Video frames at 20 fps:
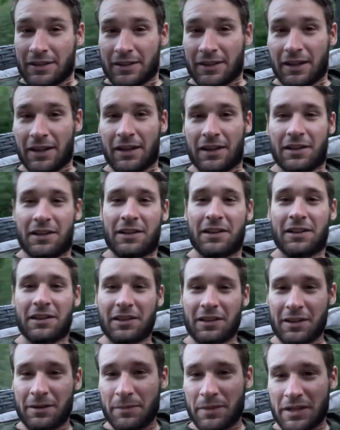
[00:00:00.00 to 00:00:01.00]
Yeah,
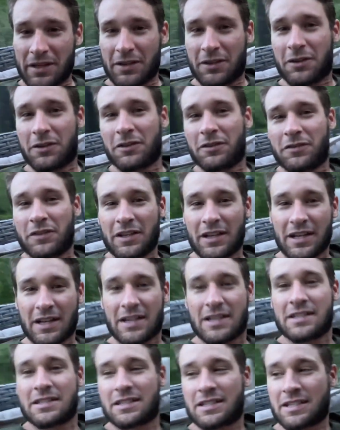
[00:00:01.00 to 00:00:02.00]
let me know if you
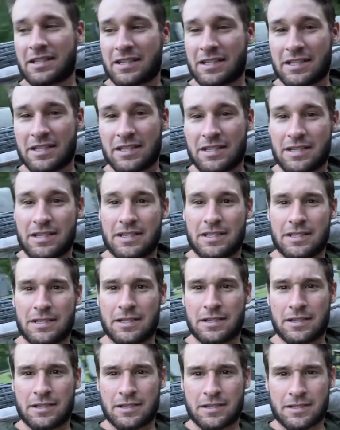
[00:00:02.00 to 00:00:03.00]
guys can
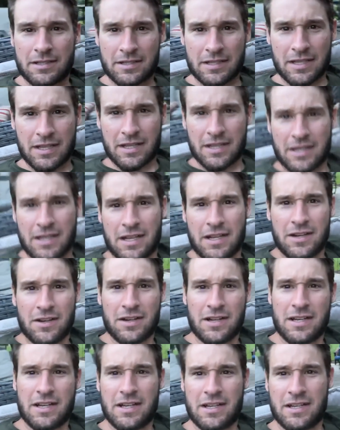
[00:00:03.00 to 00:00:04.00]
see it, hear
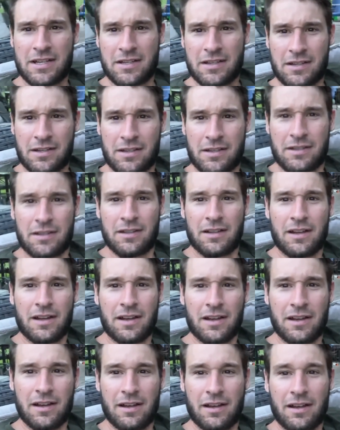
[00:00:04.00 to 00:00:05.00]
it.
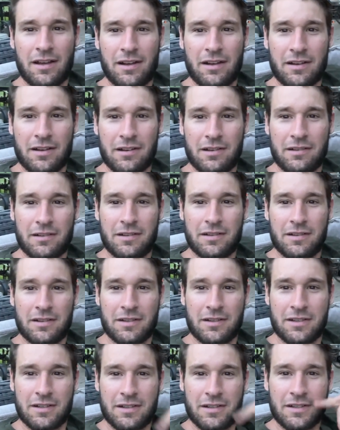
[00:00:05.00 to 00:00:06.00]
I don't know,
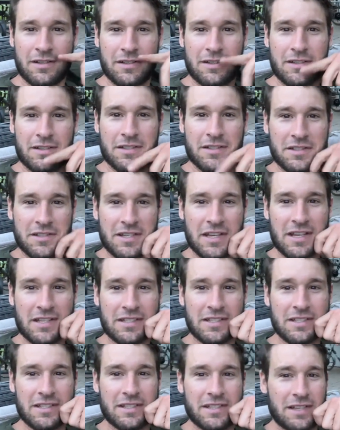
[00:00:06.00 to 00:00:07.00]
just
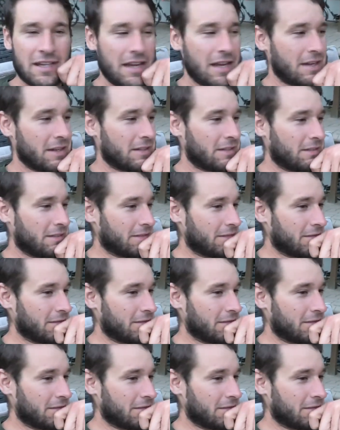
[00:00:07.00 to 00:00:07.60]
testing it out.